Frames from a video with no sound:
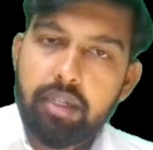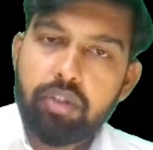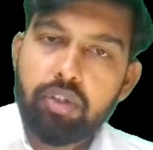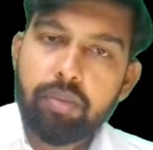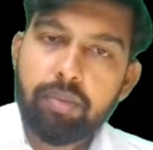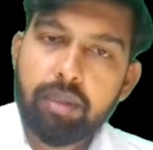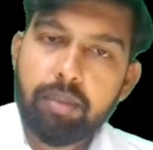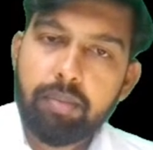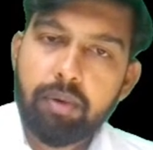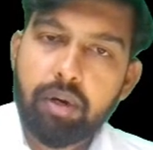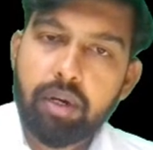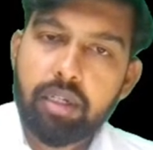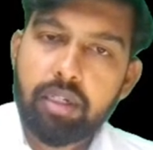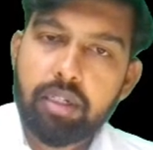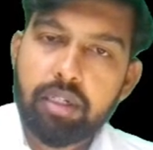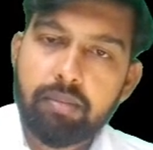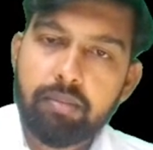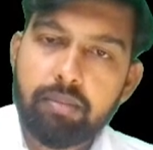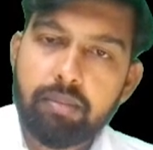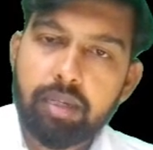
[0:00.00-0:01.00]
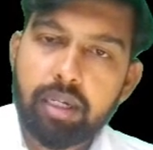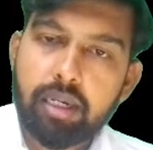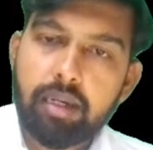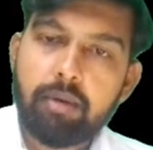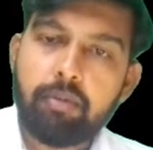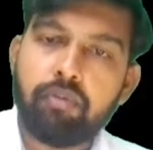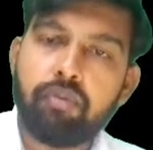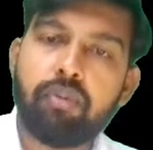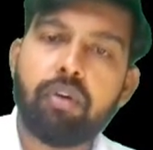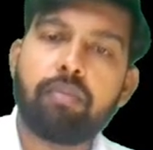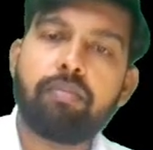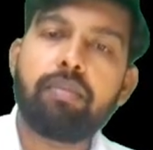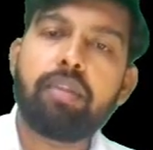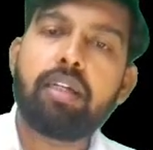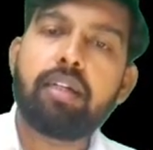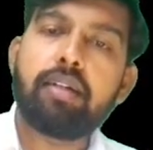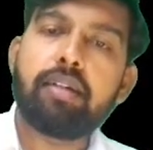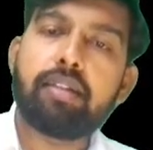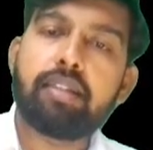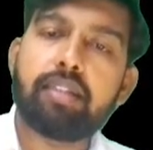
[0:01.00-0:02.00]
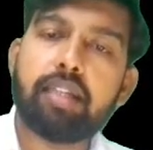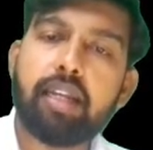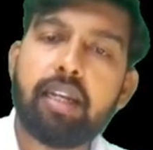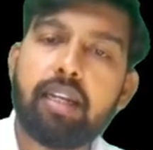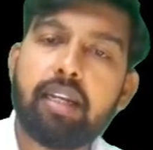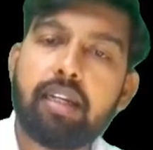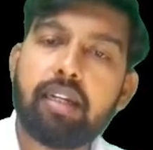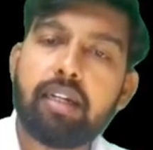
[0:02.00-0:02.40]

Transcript: of the potassium from the cell